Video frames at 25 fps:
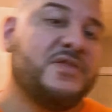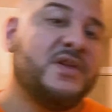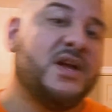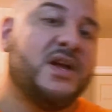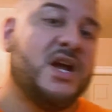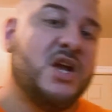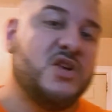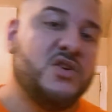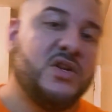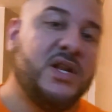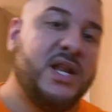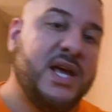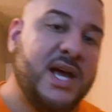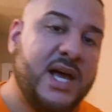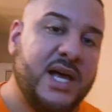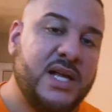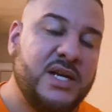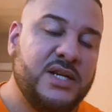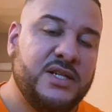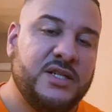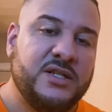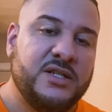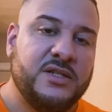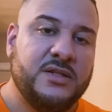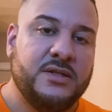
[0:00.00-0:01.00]

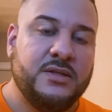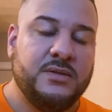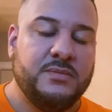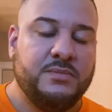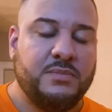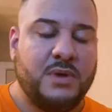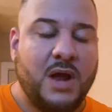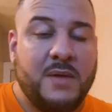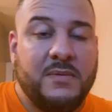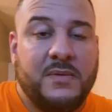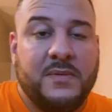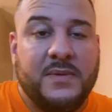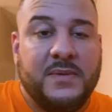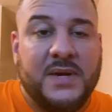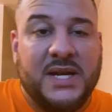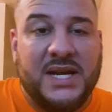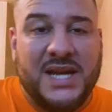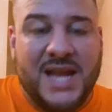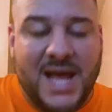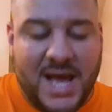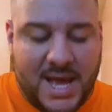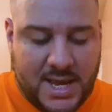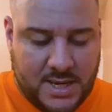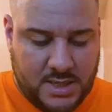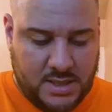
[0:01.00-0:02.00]
$100? Probably
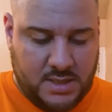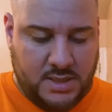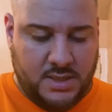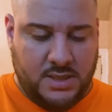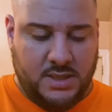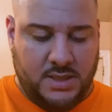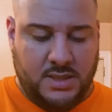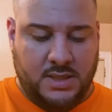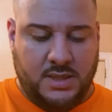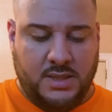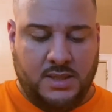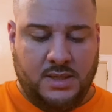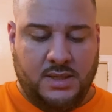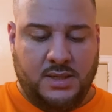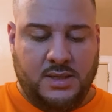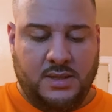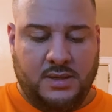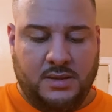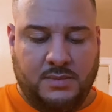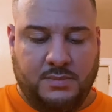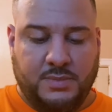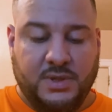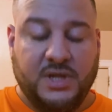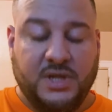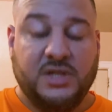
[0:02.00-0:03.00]
not.
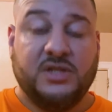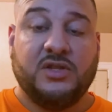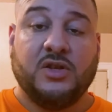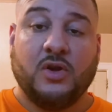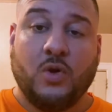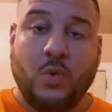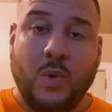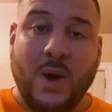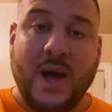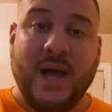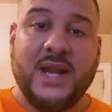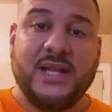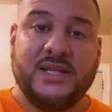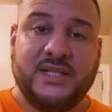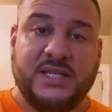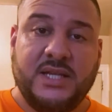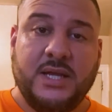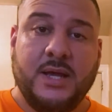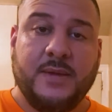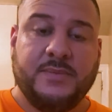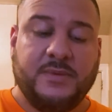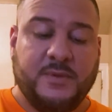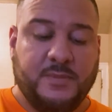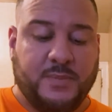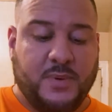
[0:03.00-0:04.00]
But it's the quality
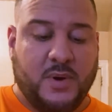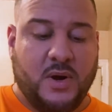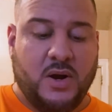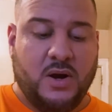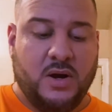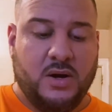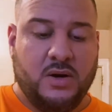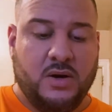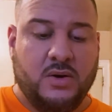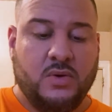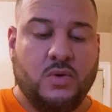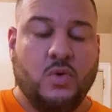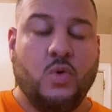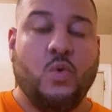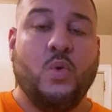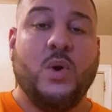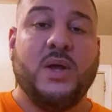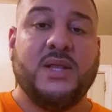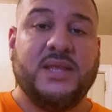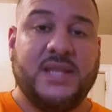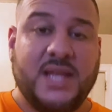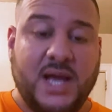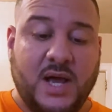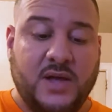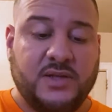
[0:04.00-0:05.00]
up to par,
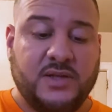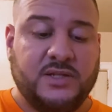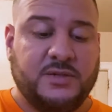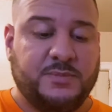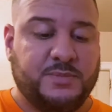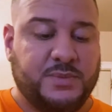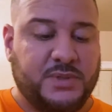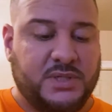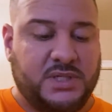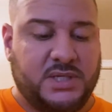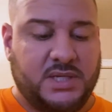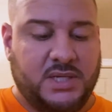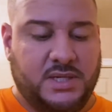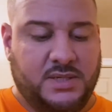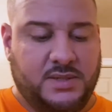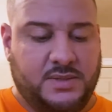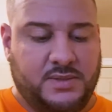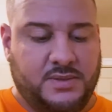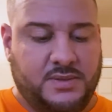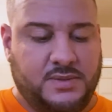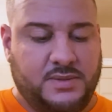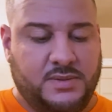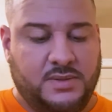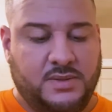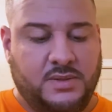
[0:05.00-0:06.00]
1,000%.
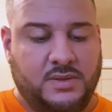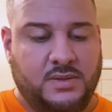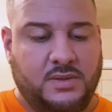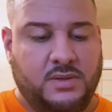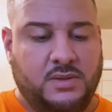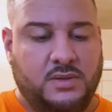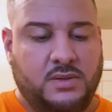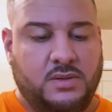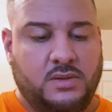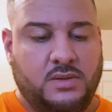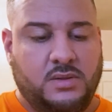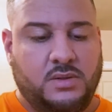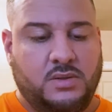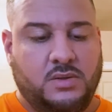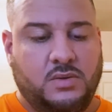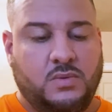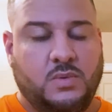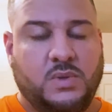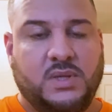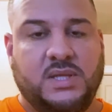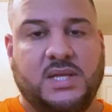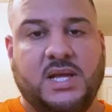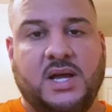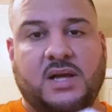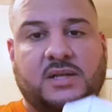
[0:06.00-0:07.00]

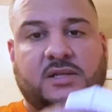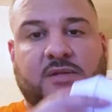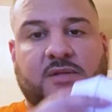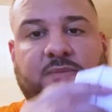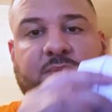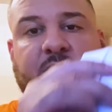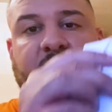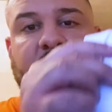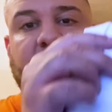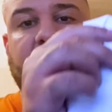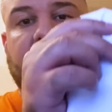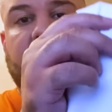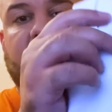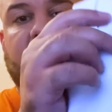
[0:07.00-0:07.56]
1,000%.